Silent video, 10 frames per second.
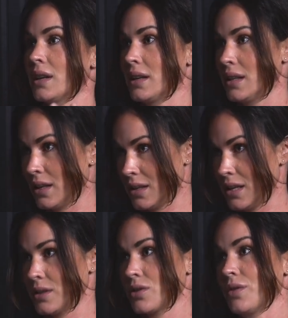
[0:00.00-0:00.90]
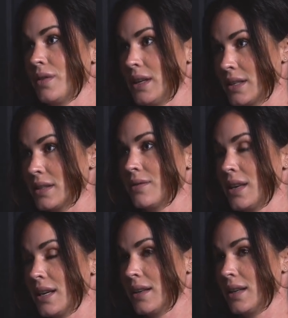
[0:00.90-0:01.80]
kind of the initial phases of
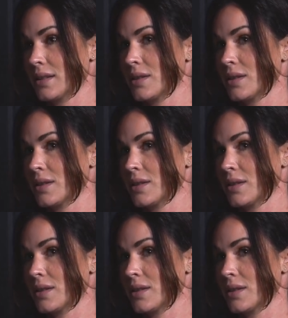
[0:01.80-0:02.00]
healing.